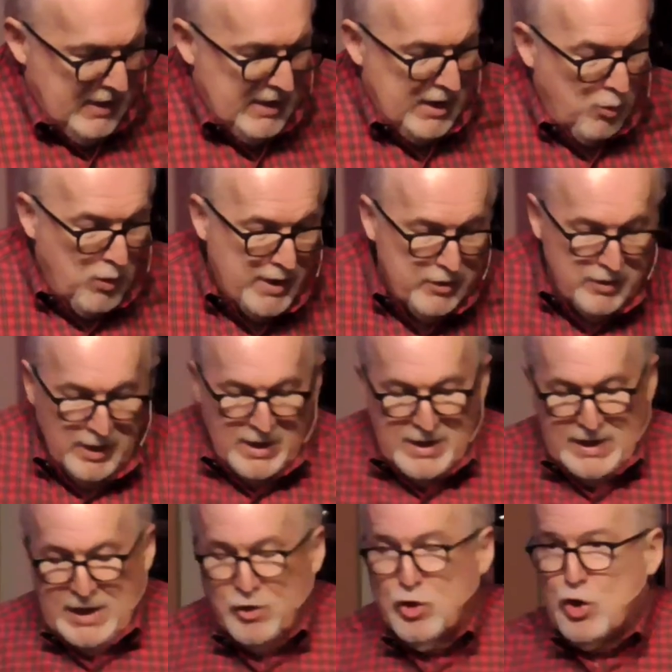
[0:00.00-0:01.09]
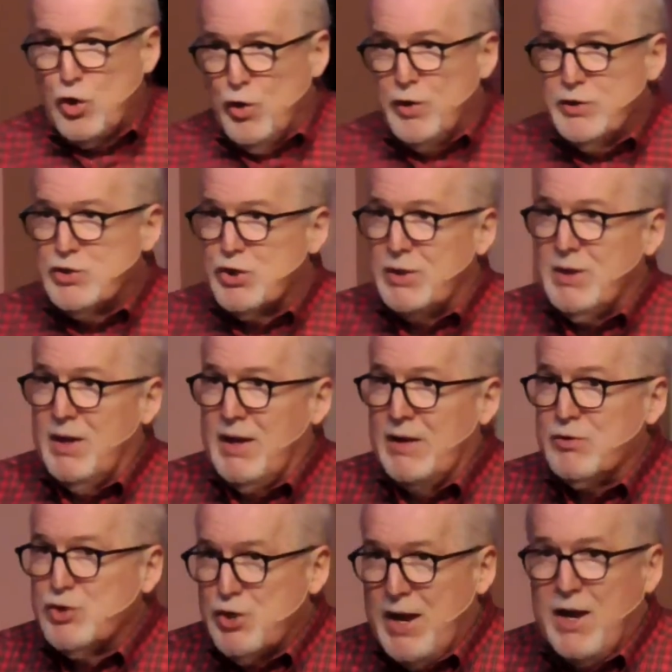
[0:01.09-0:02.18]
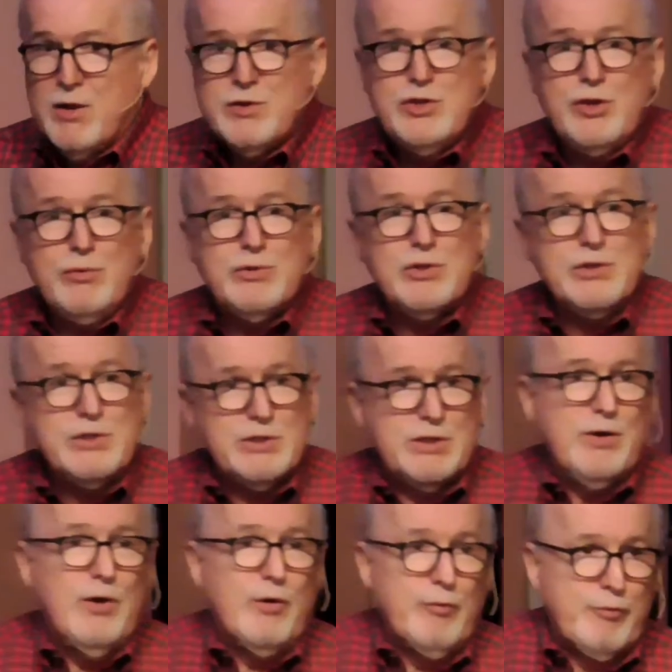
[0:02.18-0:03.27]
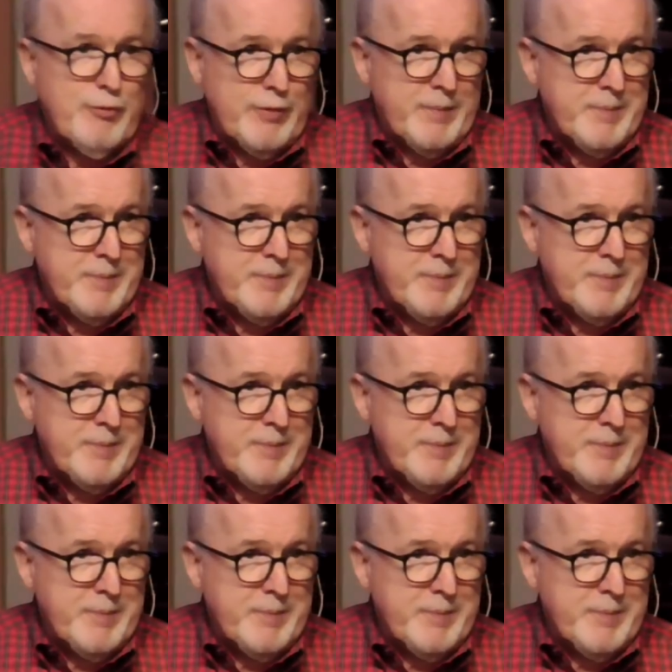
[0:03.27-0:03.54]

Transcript: And I want to encourage and challenge you to serve